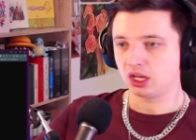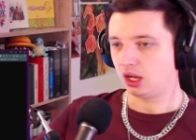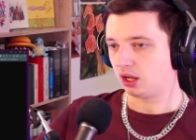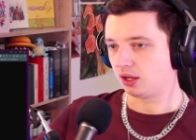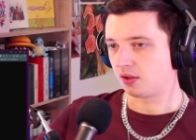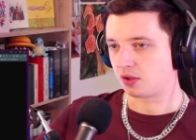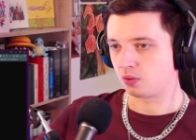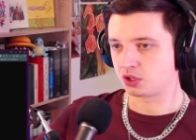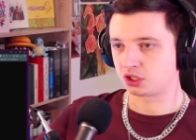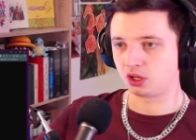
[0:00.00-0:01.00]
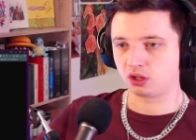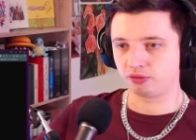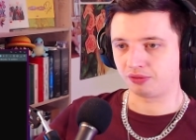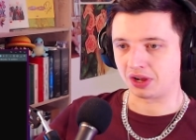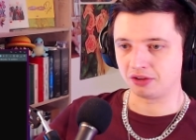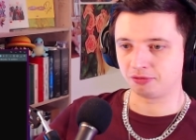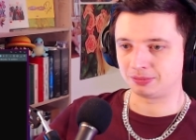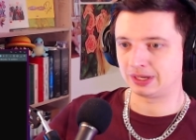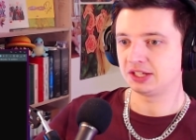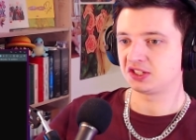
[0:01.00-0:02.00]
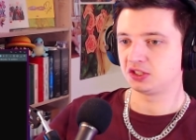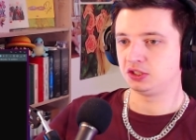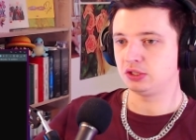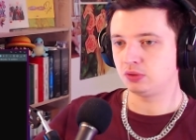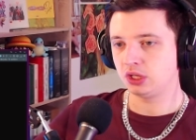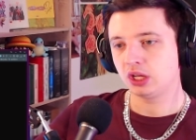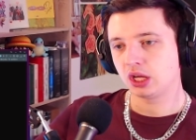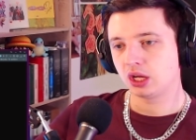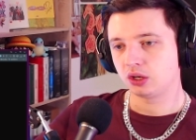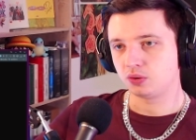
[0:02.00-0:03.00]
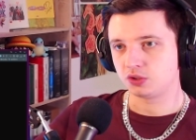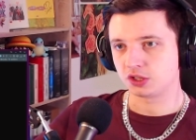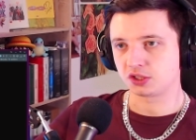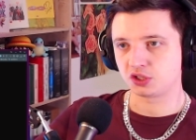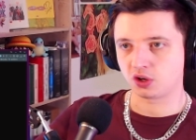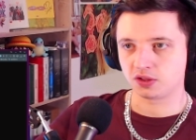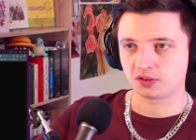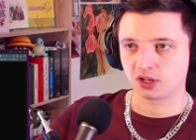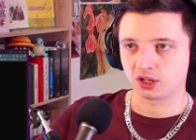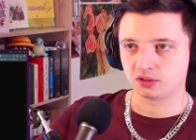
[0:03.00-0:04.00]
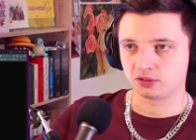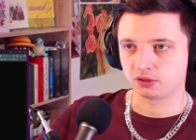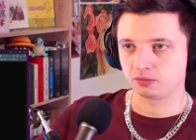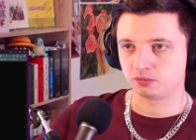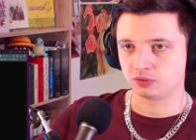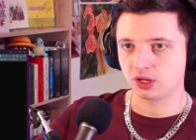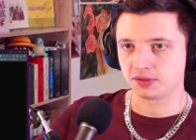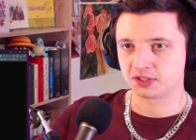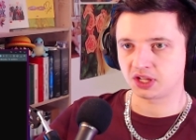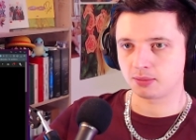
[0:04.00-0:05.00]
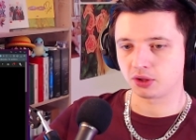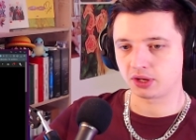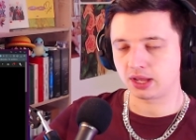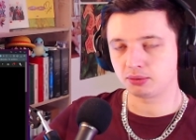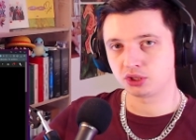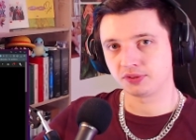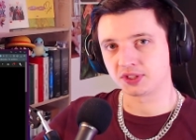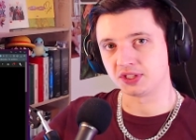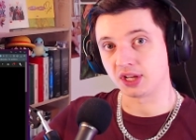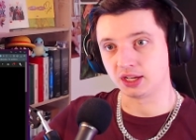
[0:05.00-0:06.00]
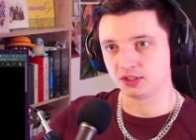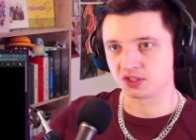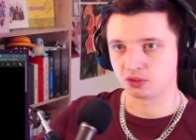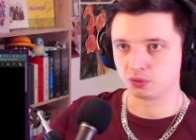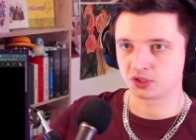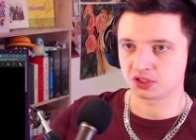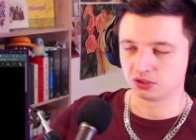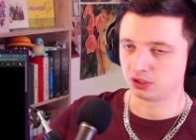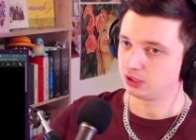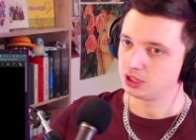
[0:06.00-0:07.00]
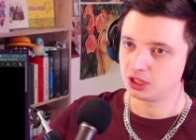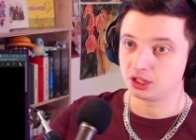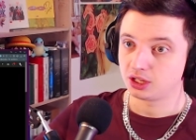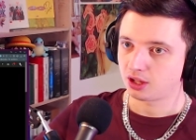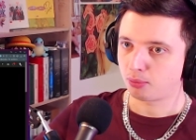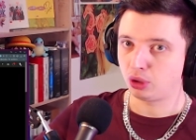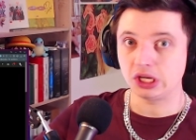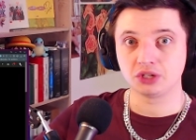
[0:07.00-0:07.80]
uh, the original five plus Yui, who just joined, and um, yeah, this came out in April 2009, so we're still pre